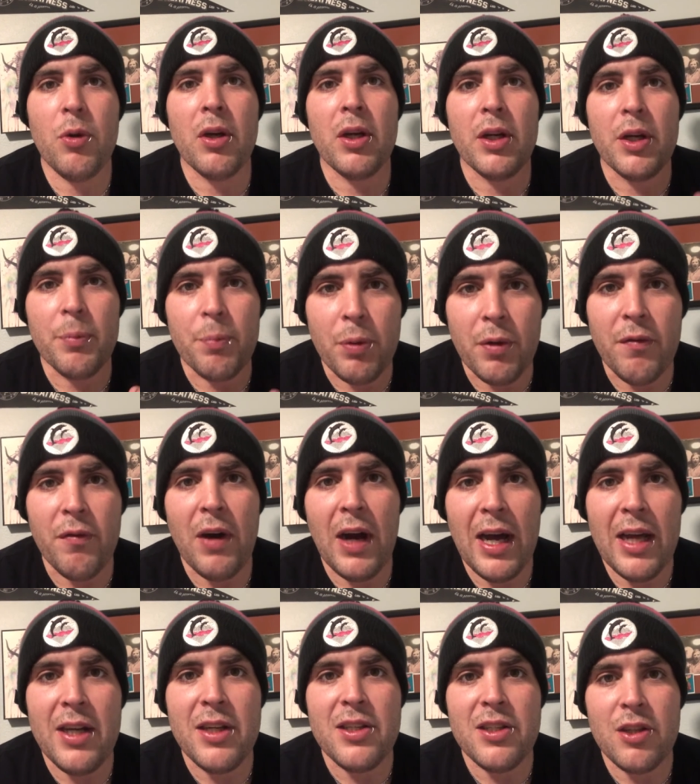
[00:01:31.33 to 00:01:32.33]
are going to
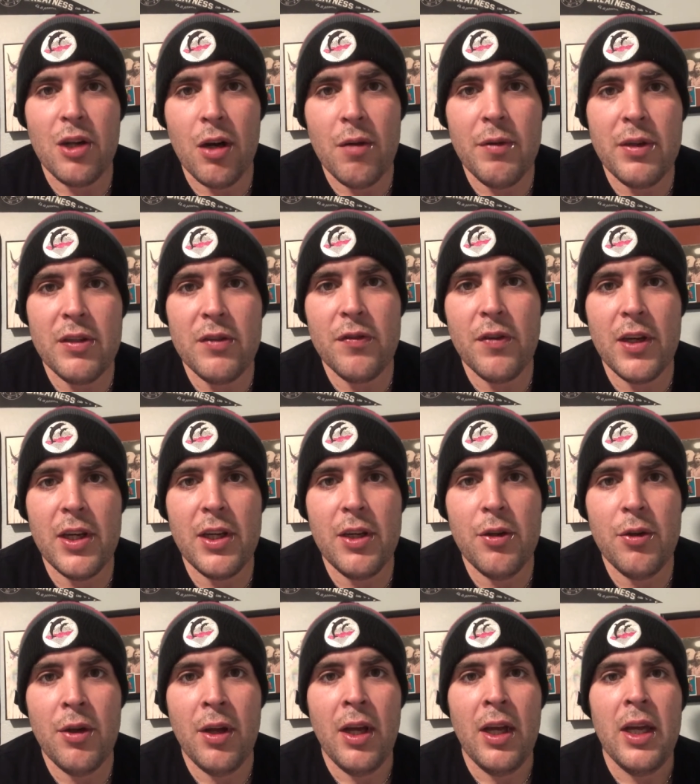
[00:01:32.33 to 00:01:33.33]
provide a service for
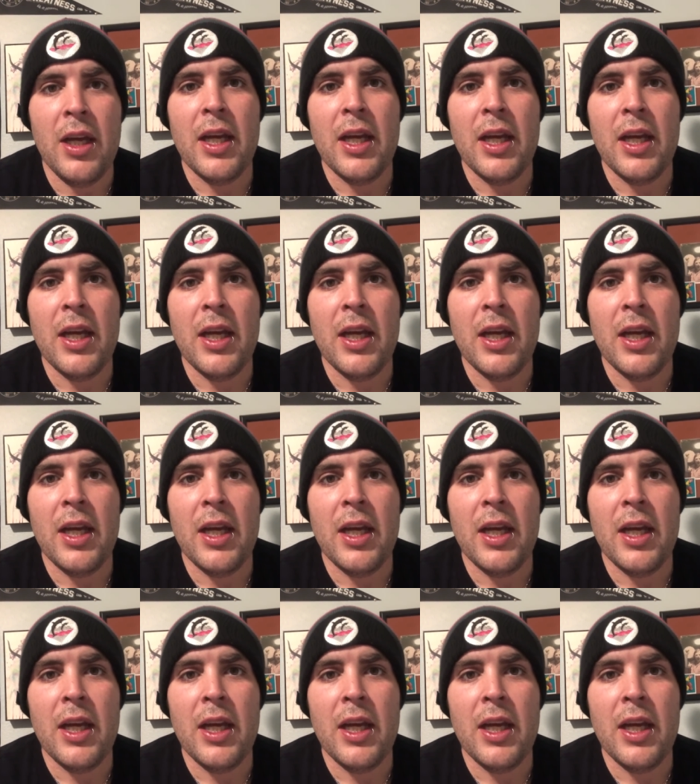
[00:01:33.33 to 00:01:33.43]
you,